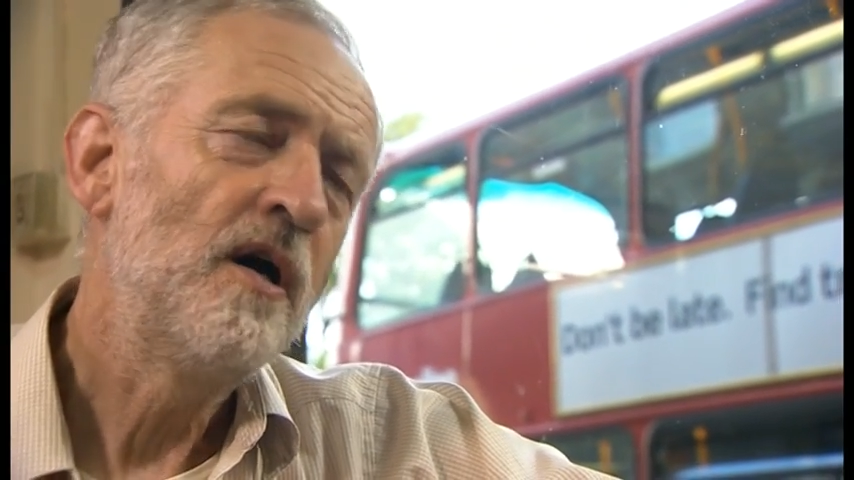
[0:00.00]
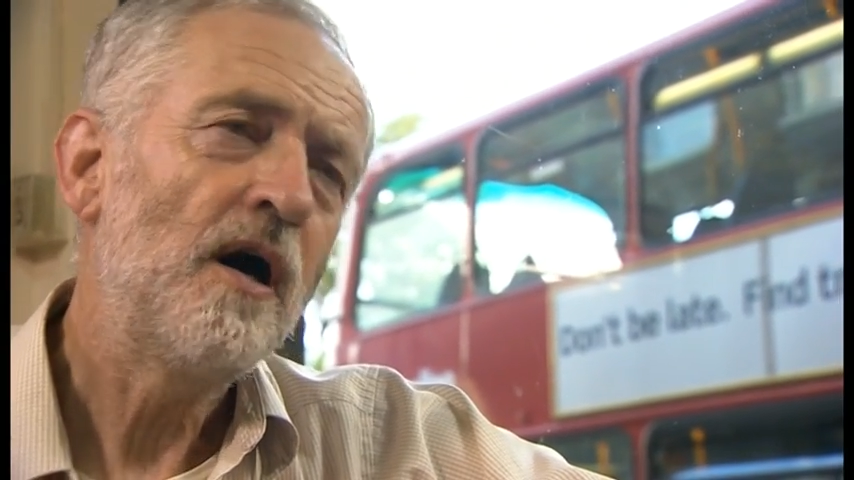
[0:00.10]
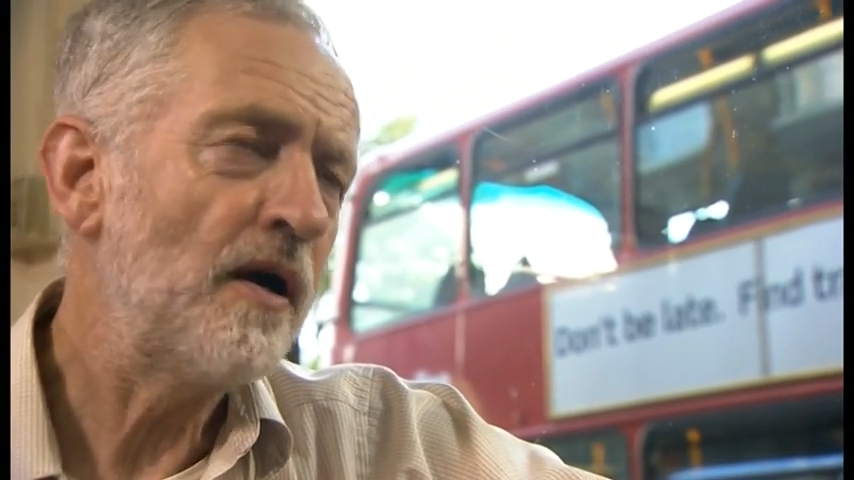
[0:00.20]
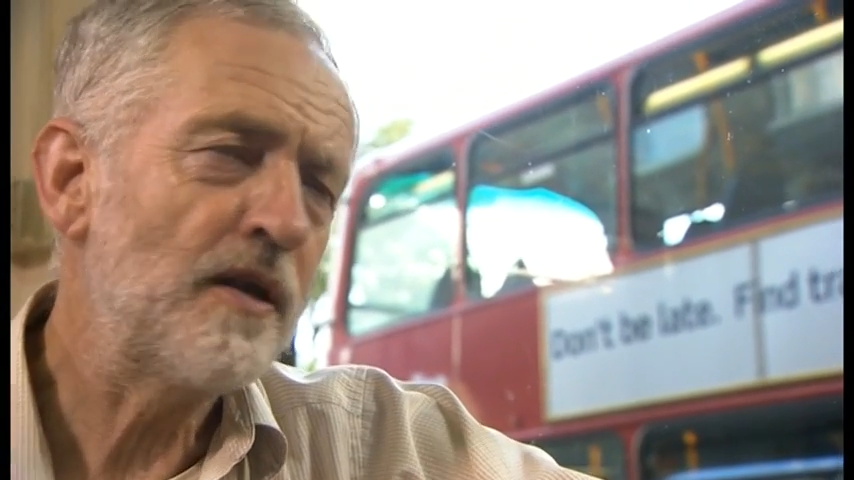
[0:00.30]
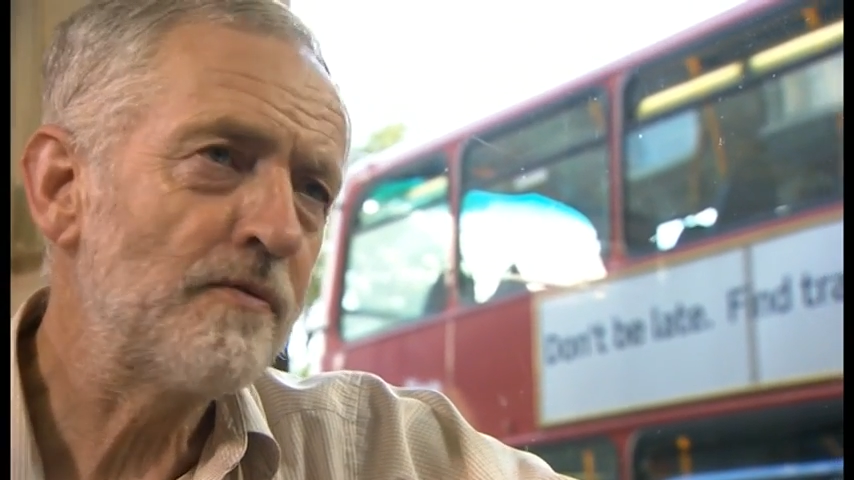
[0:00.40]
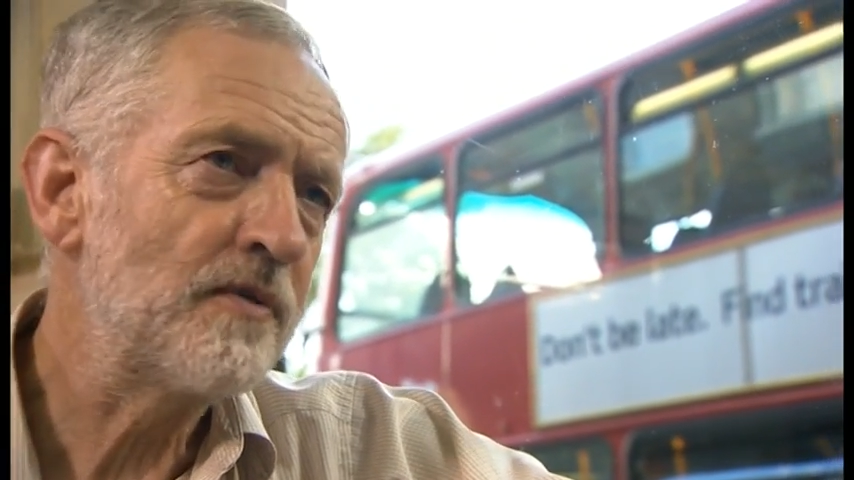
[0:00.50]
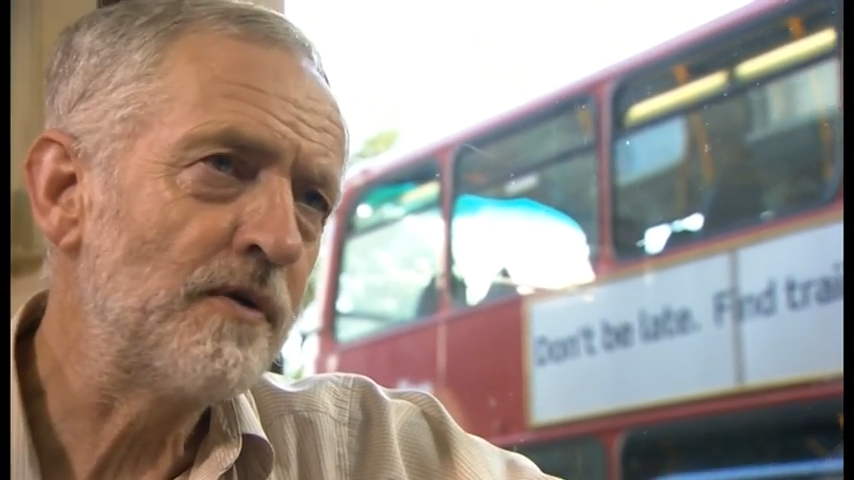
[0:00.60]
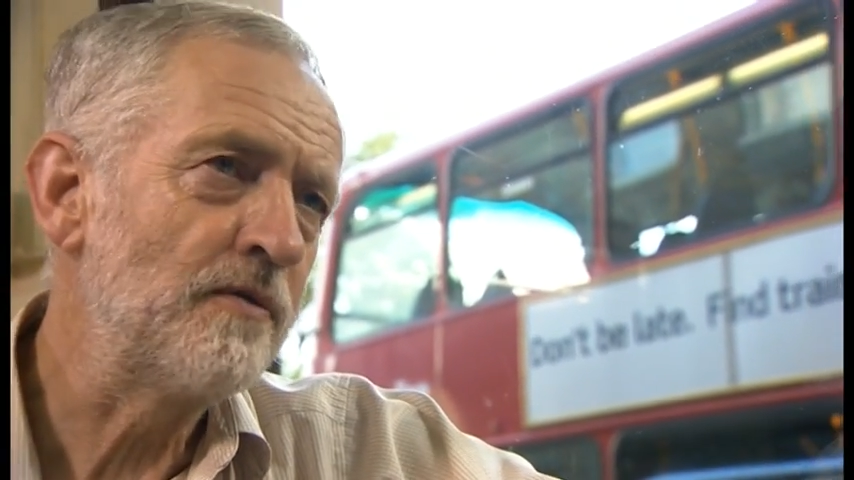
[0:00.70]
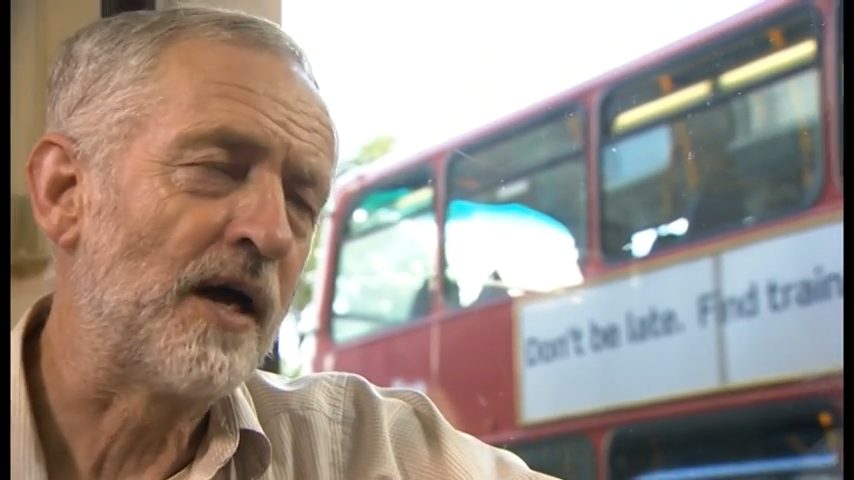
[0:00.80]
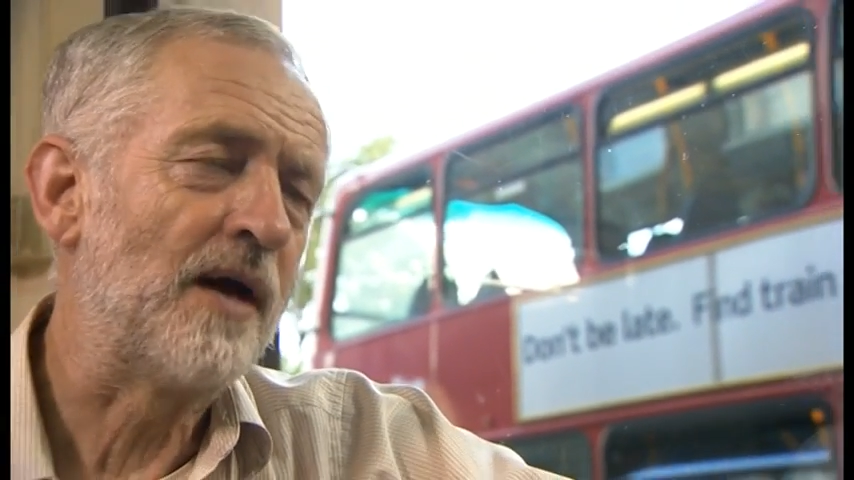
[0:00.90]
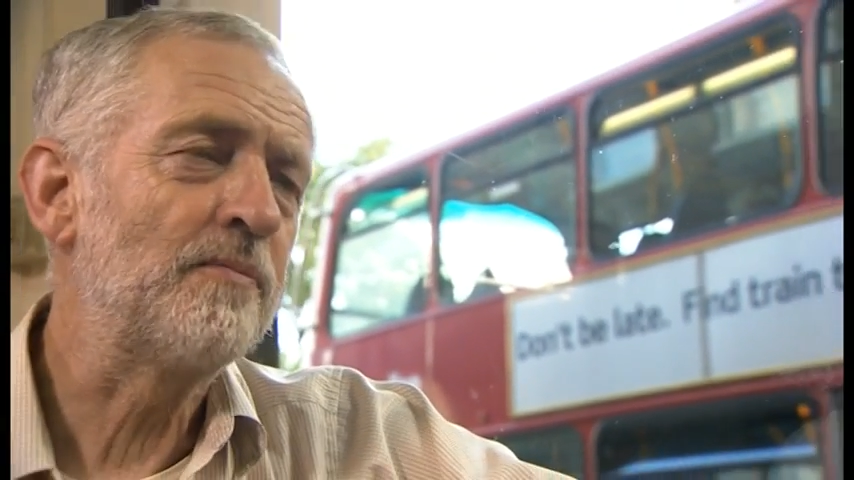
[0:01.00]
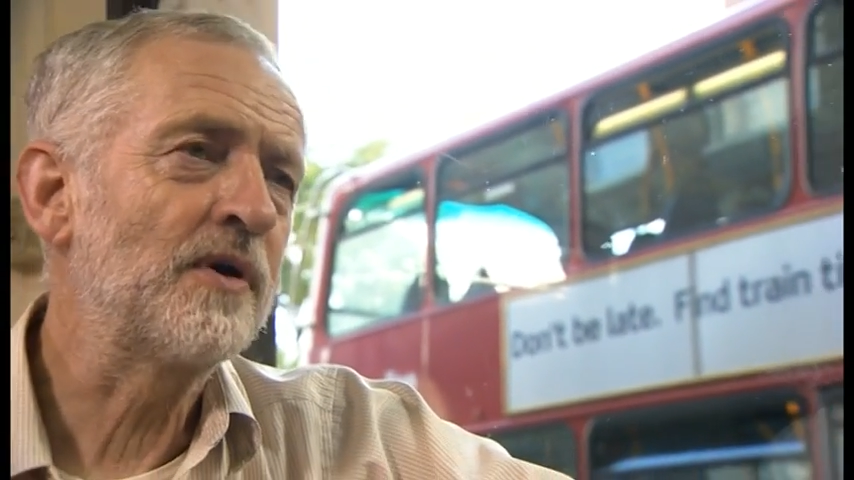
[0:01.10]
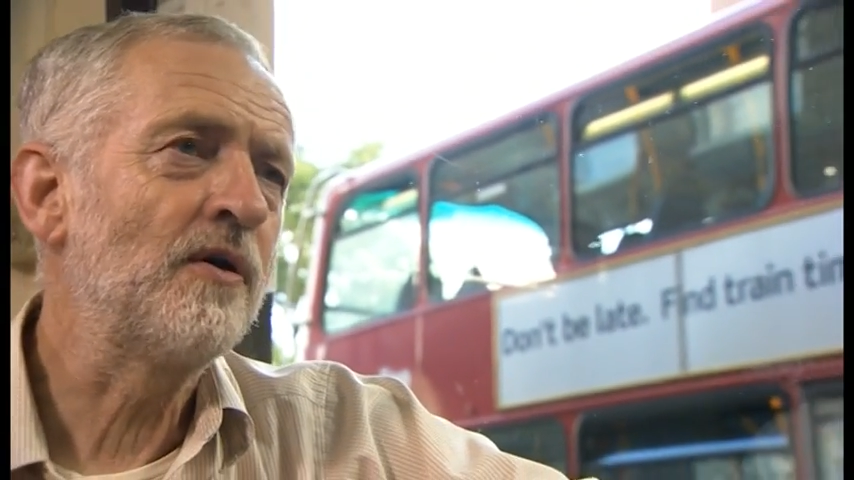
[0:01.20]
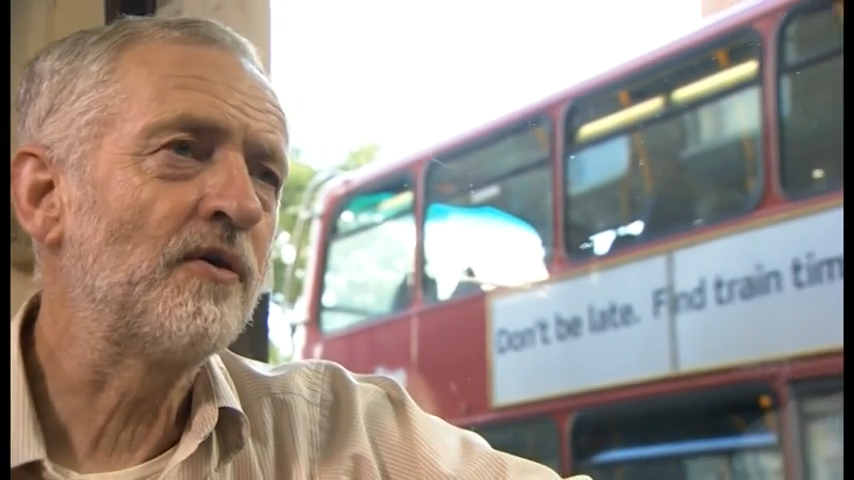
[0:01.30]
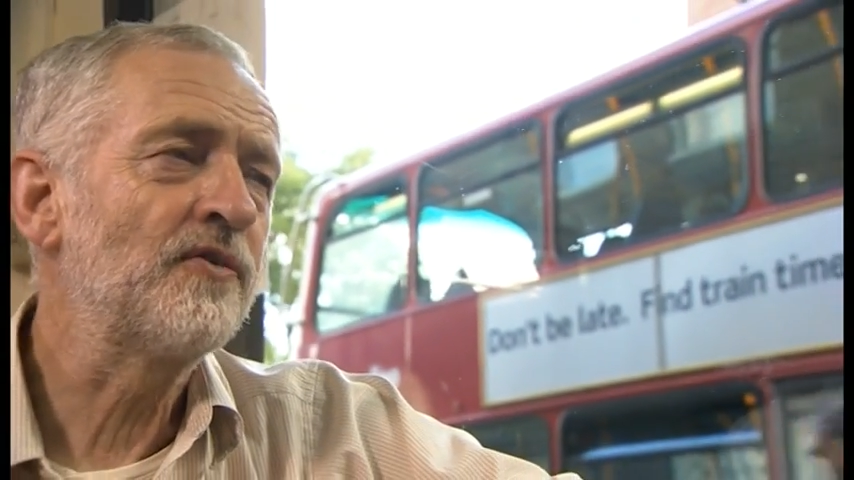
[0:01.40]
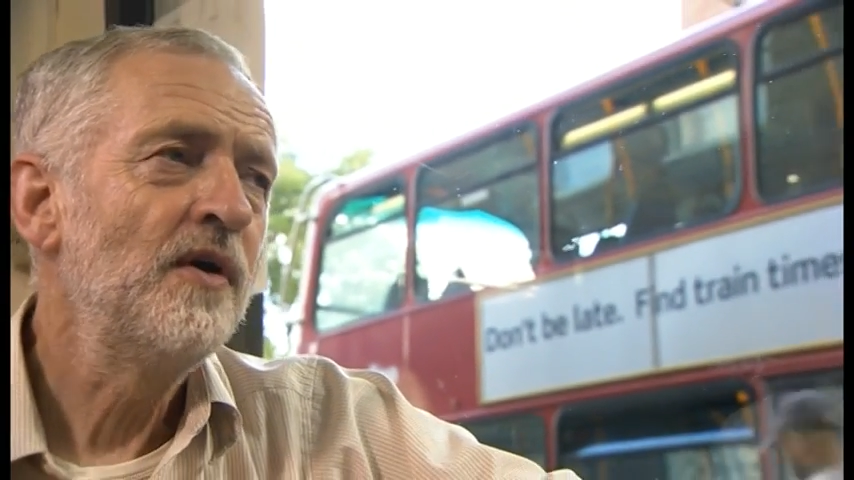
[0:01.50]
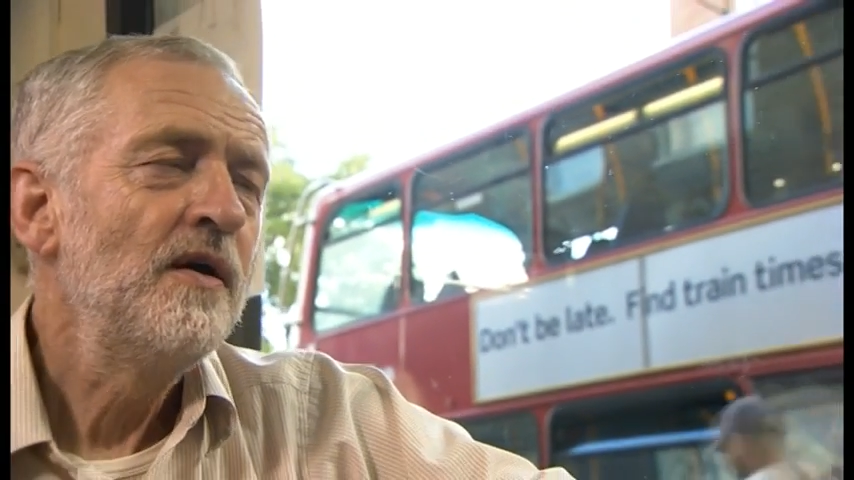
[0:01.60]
I don't do that because